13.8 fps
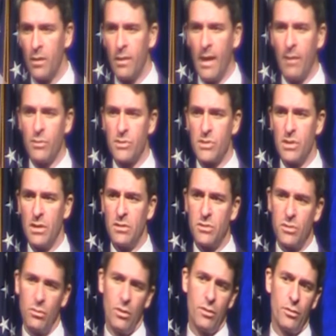That was the
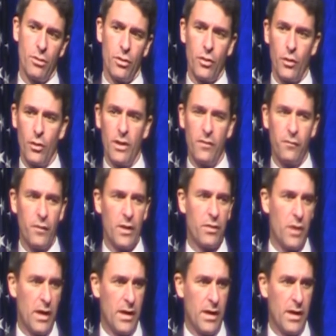235th